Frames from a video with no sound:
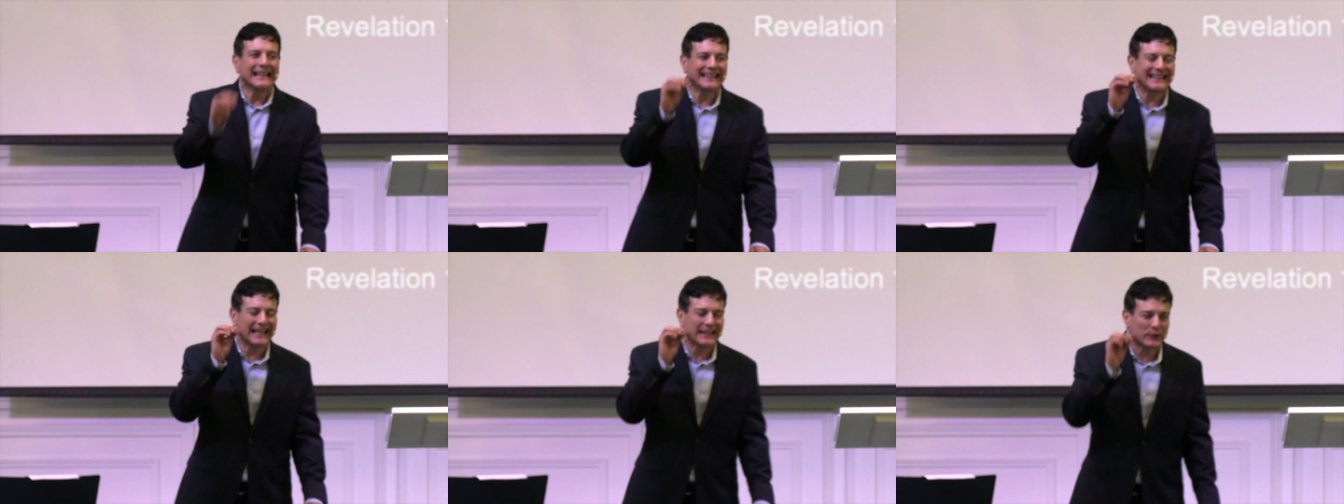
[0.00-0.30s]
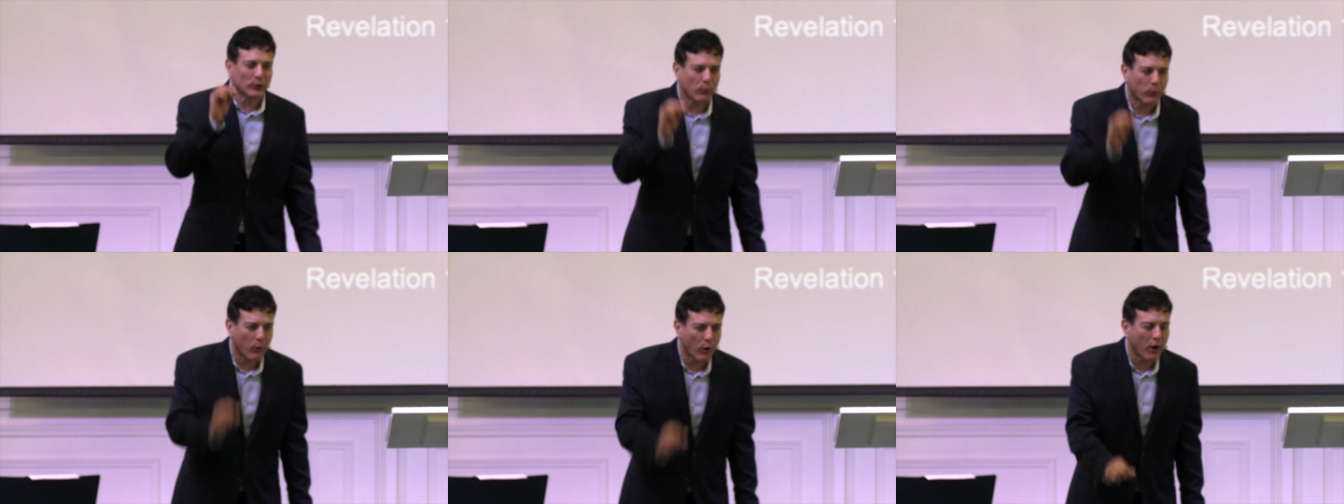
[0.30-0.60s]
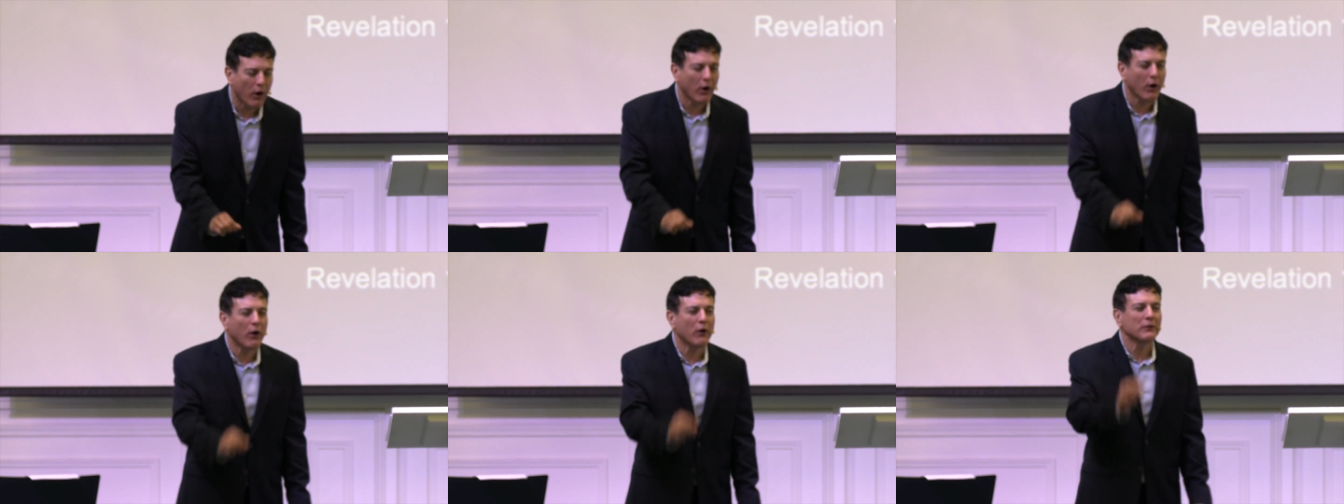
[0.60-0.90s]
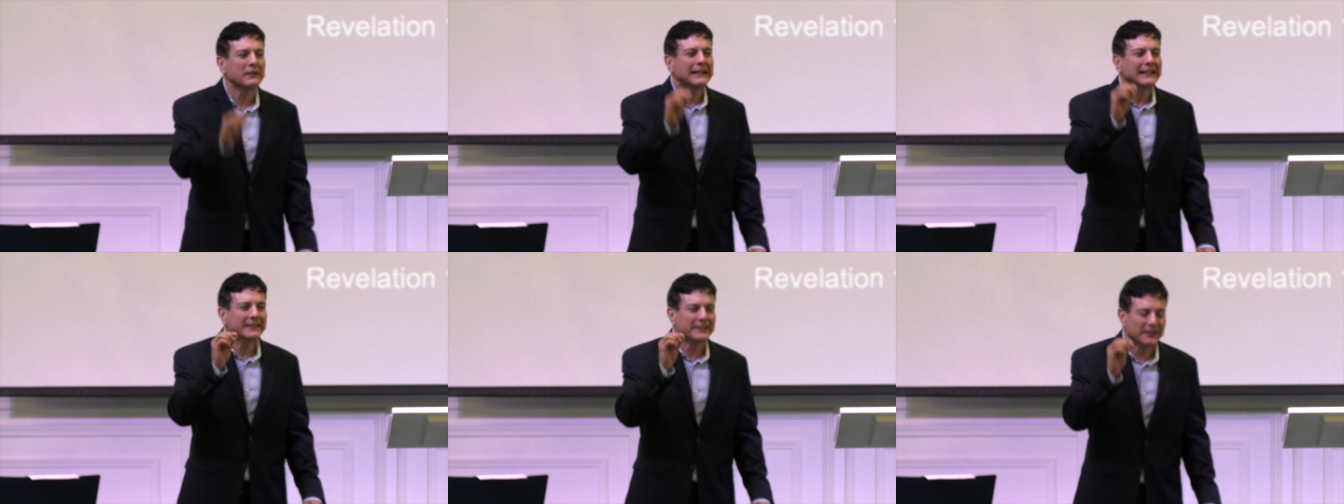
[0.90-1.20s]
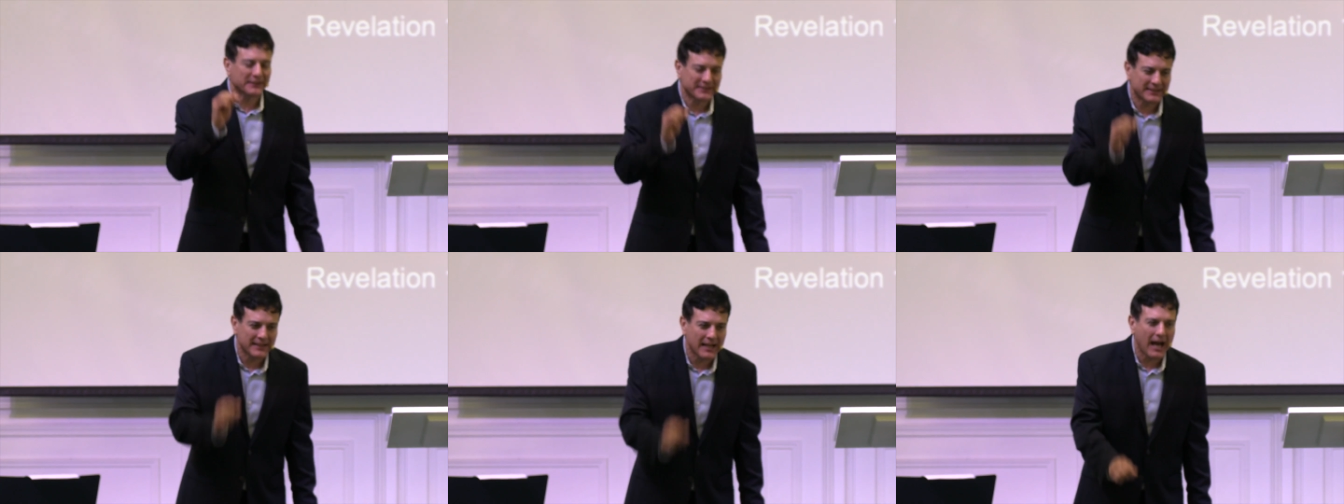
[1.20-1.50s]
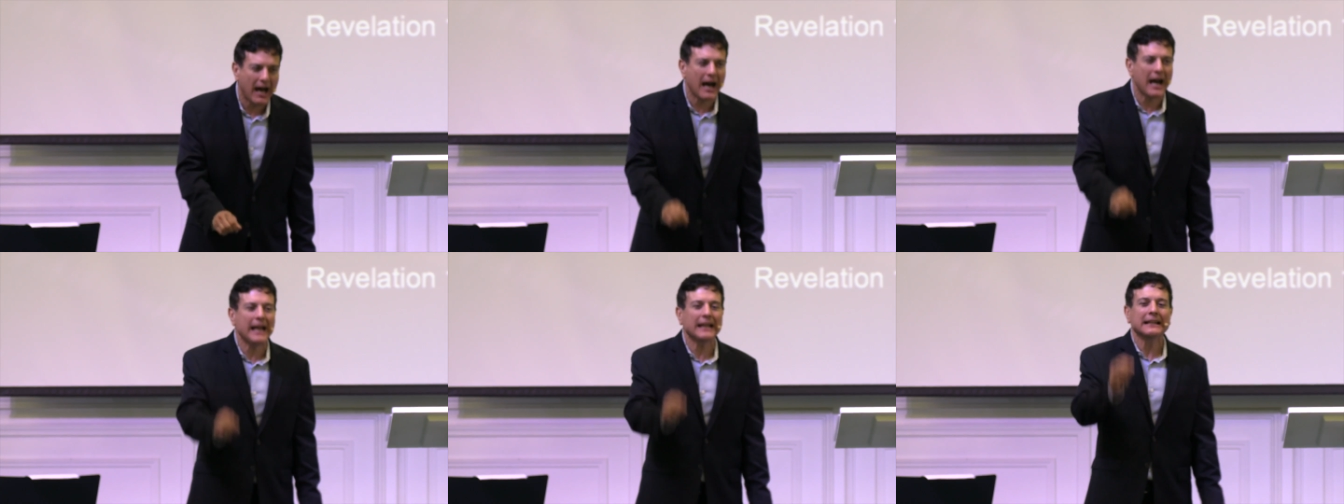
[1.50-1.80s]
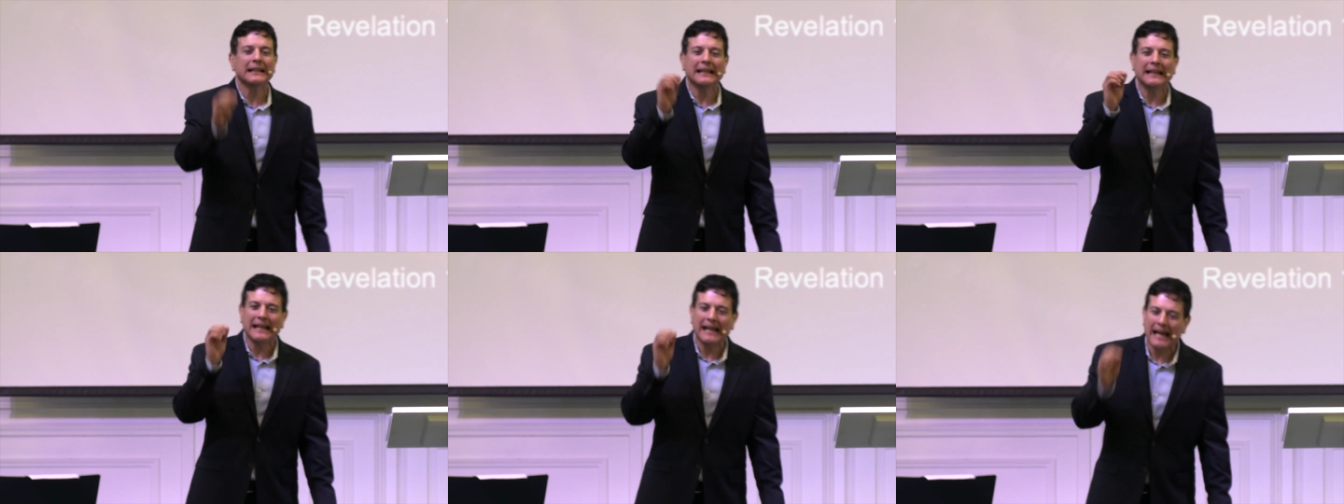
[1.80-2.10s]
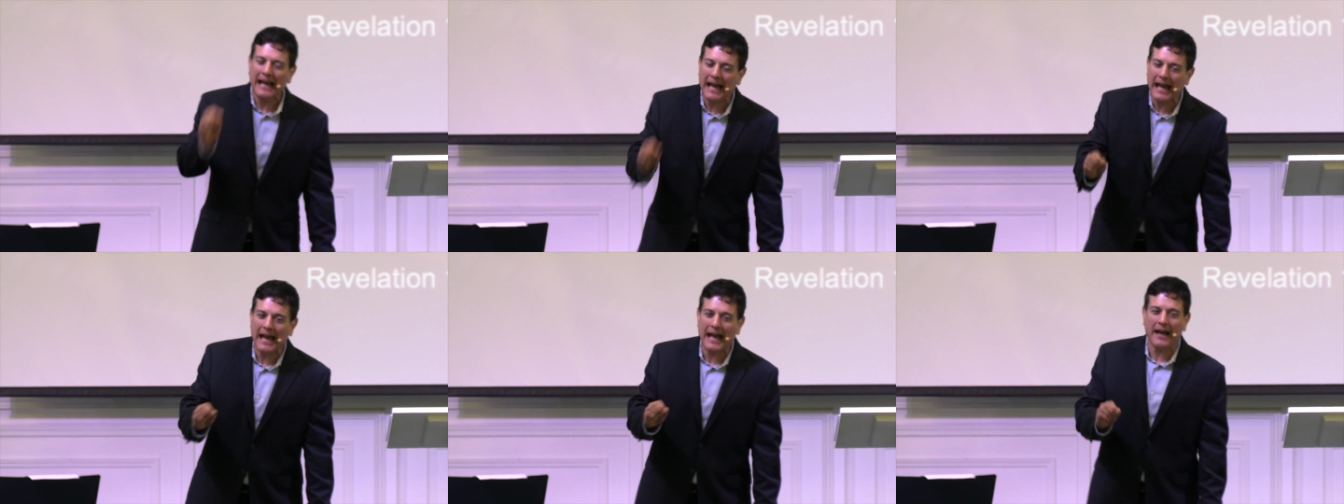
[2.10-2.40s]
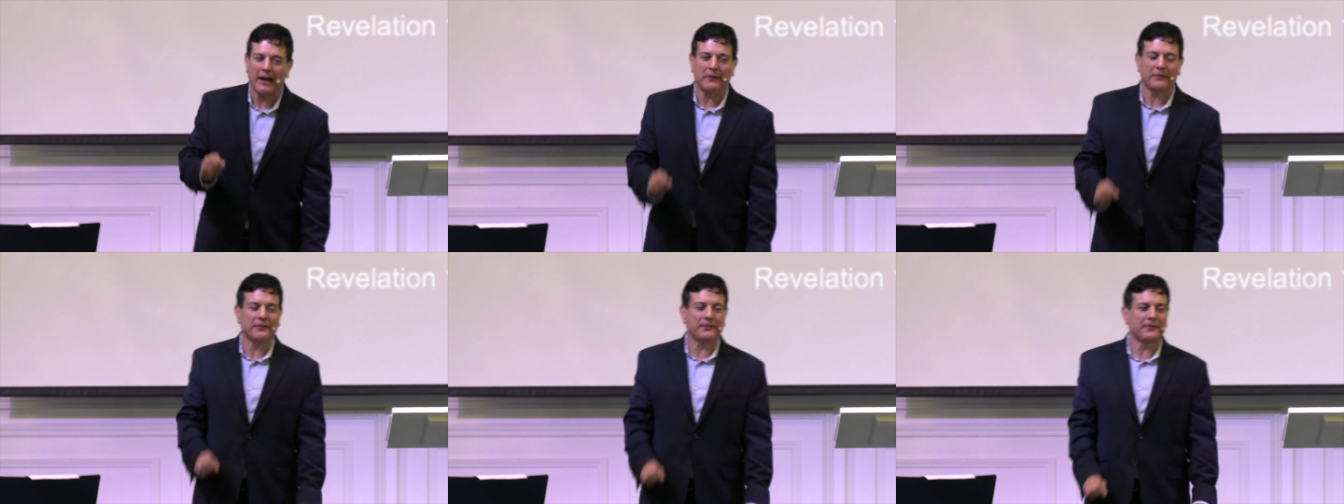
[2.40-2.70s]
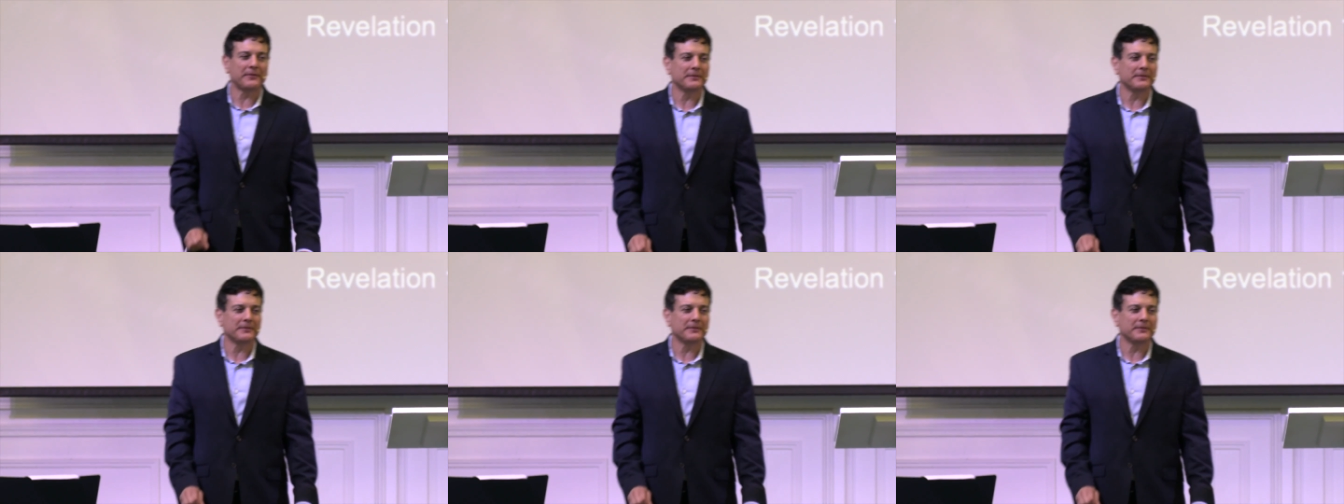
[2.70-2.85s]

that the world does not have.